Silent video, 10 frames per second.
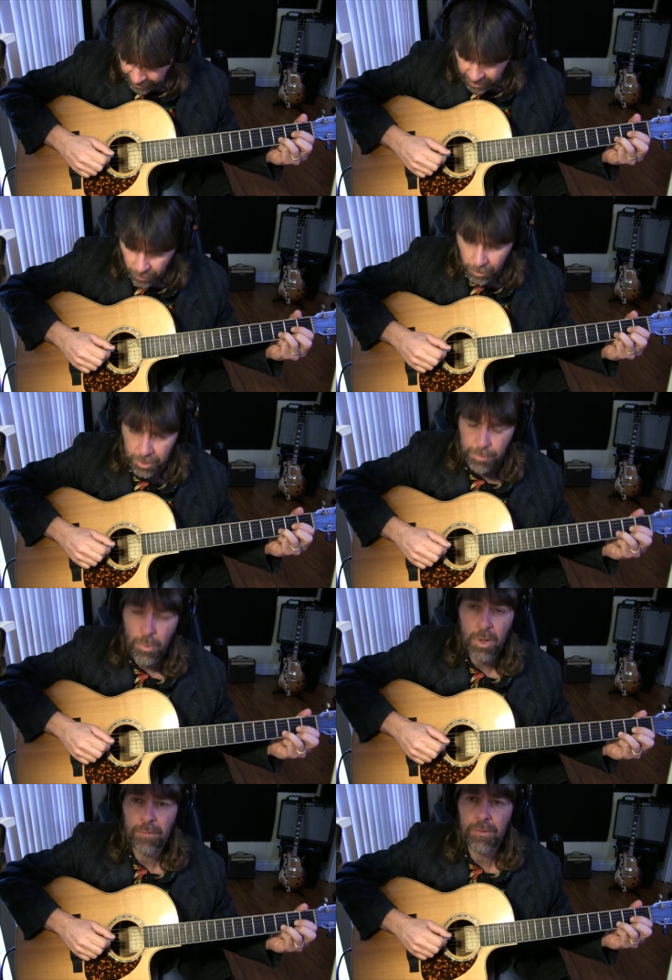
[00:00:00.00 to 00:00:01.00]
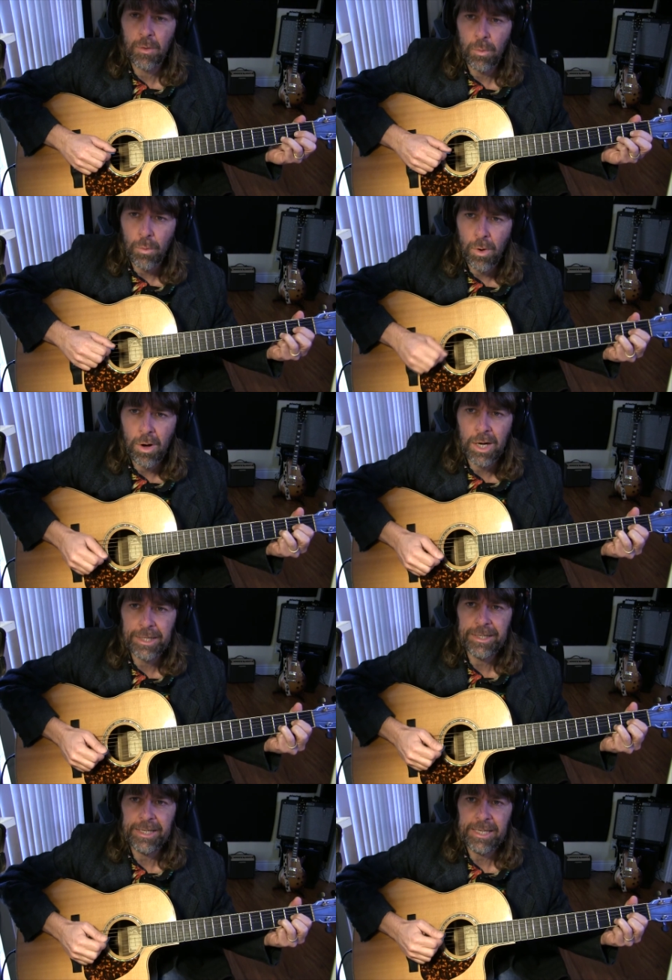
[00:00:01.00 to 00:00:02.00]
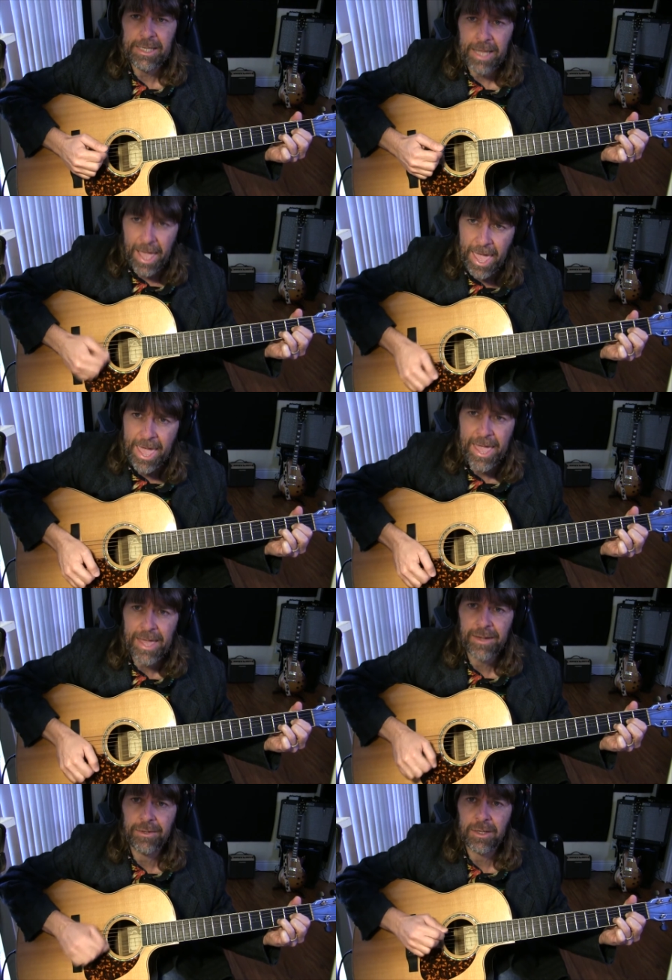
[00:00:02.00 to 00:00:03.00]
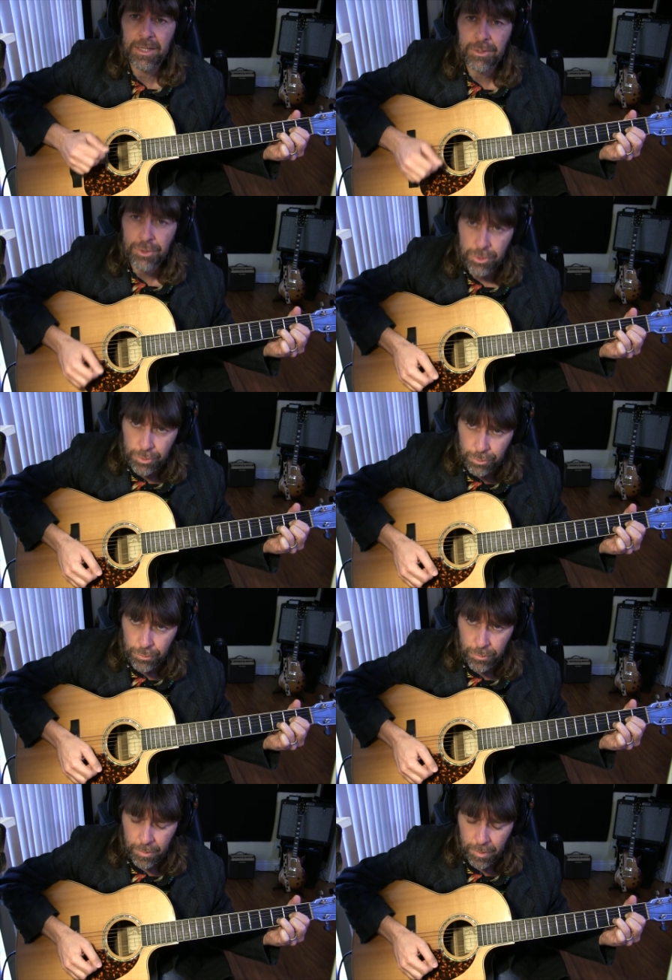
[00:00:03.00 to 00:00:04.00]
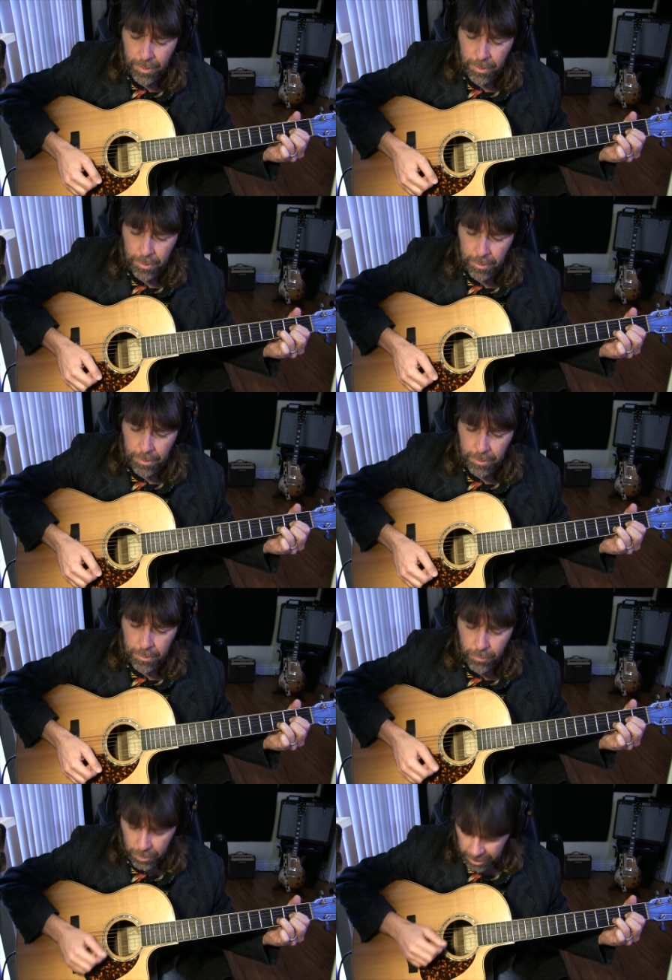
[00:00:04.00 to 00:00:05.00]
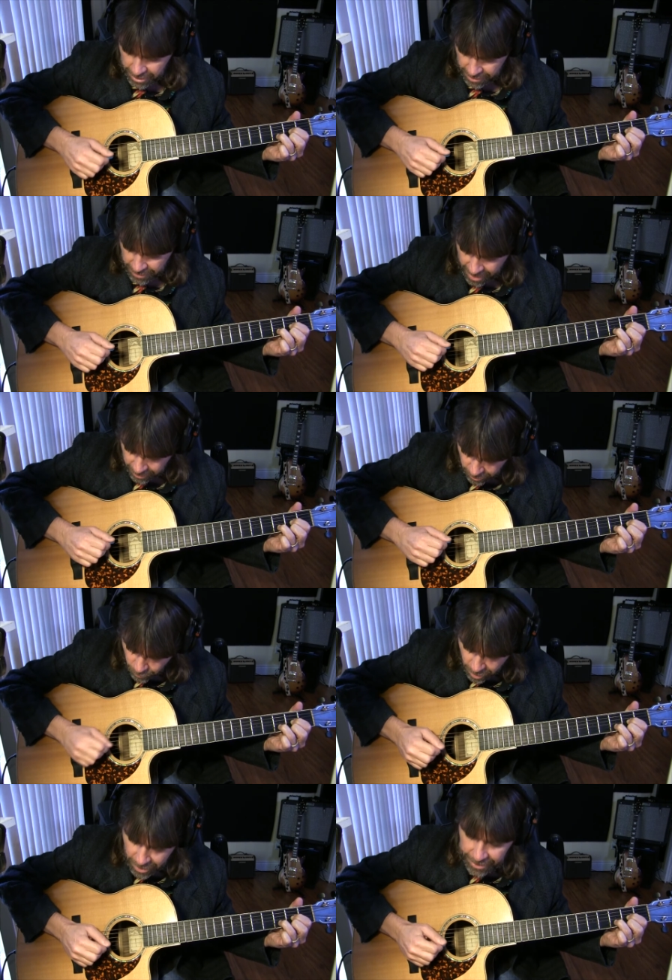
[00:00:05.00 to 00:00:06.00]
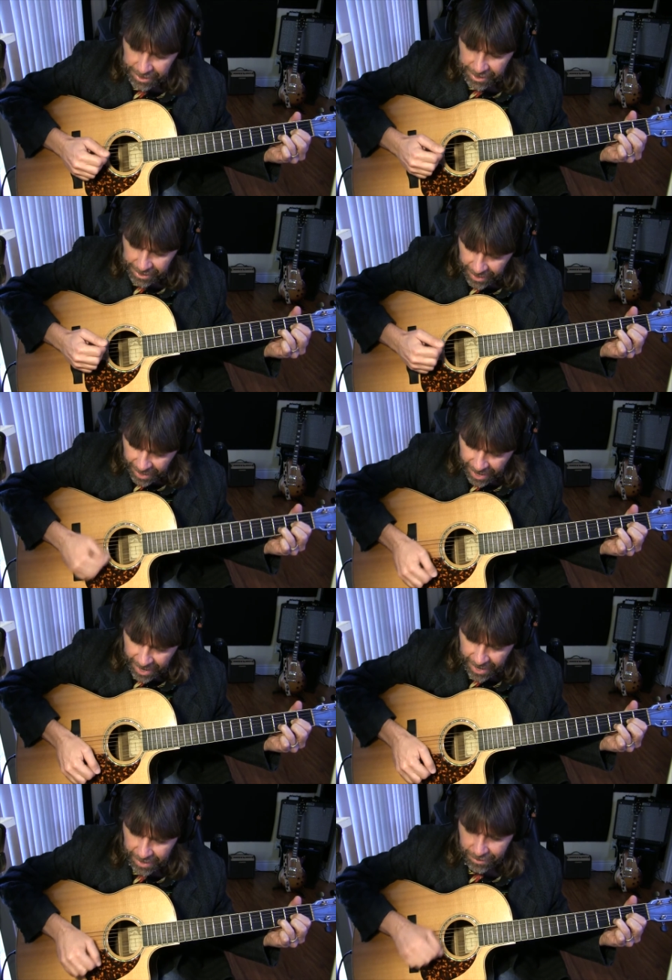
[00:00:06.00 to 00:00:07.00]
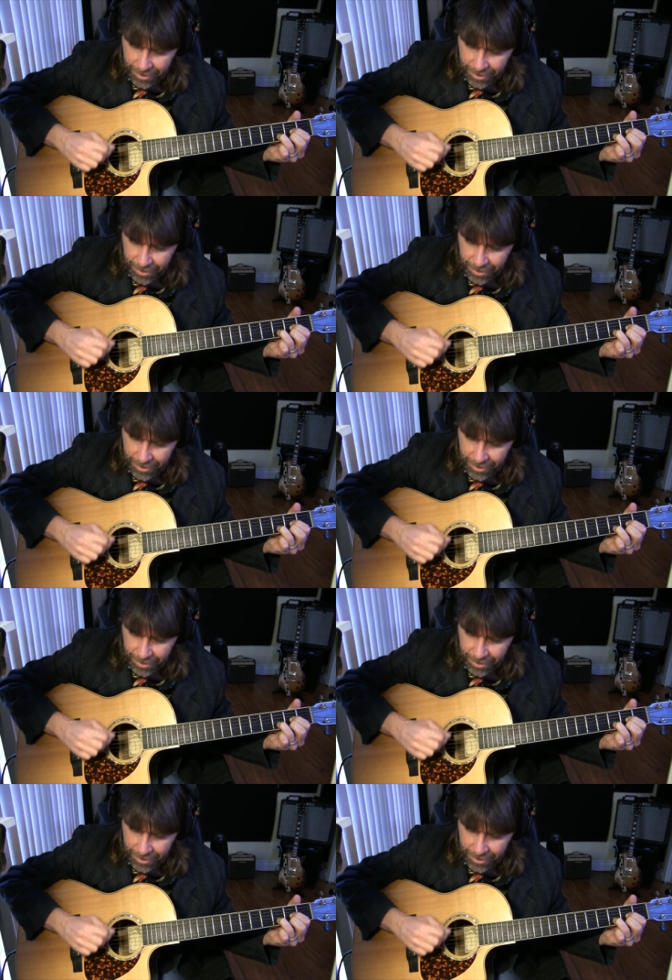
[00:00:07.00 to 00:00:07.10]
get it where it's more of a 1 E and 2. Really get that good. 1 E and